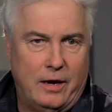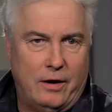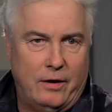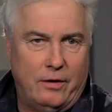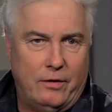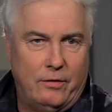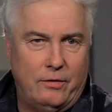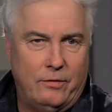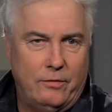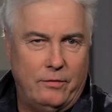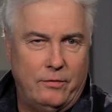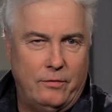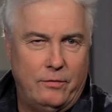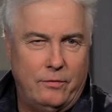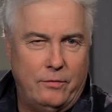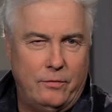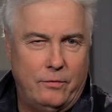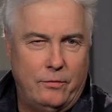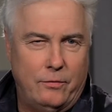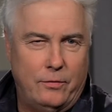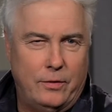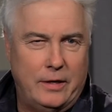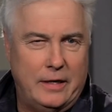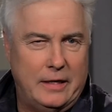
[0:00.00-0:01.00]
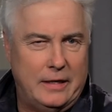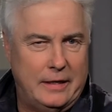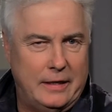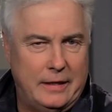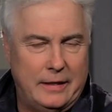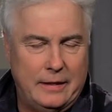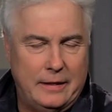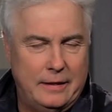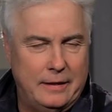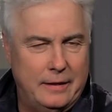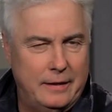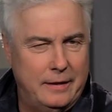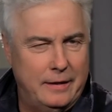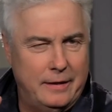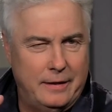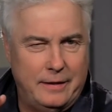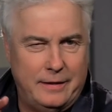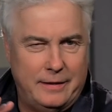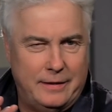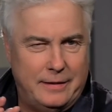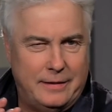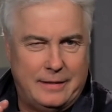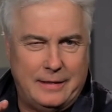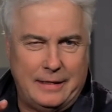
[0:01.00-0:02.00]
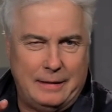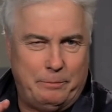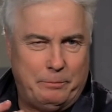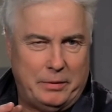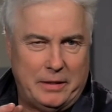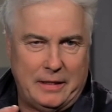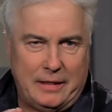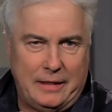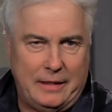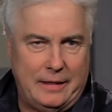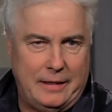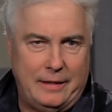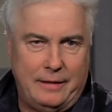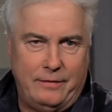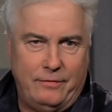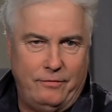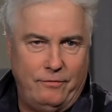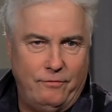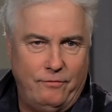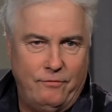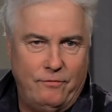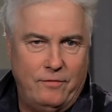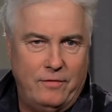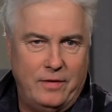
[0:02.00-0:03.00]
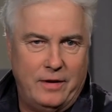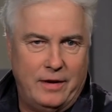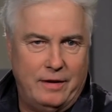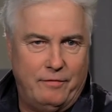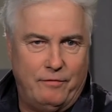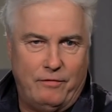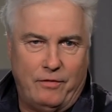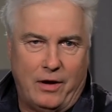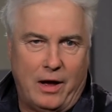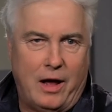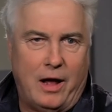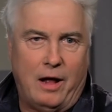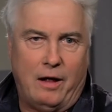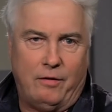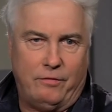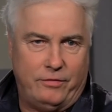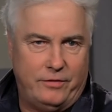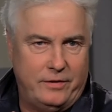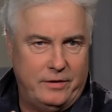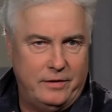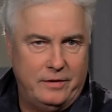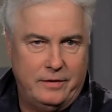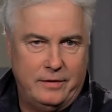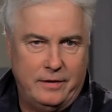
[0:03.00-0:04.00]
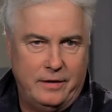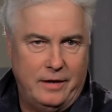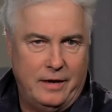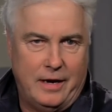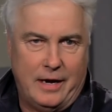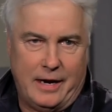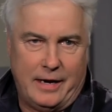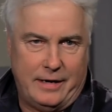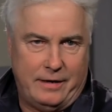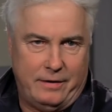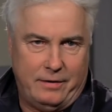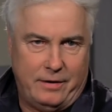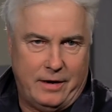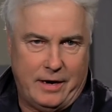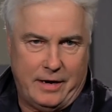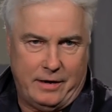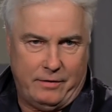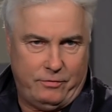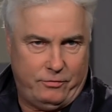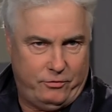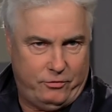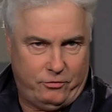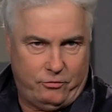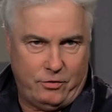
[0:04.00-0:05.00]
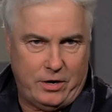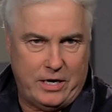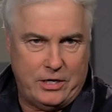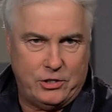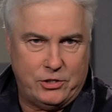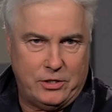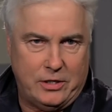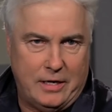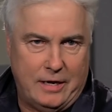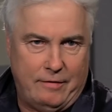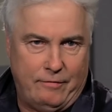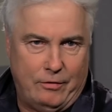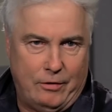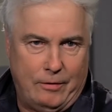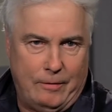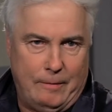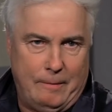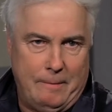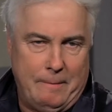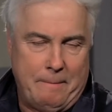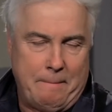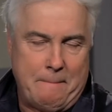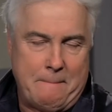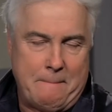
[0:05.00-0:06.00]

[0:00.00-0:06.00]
are really deeply involved on a strange level.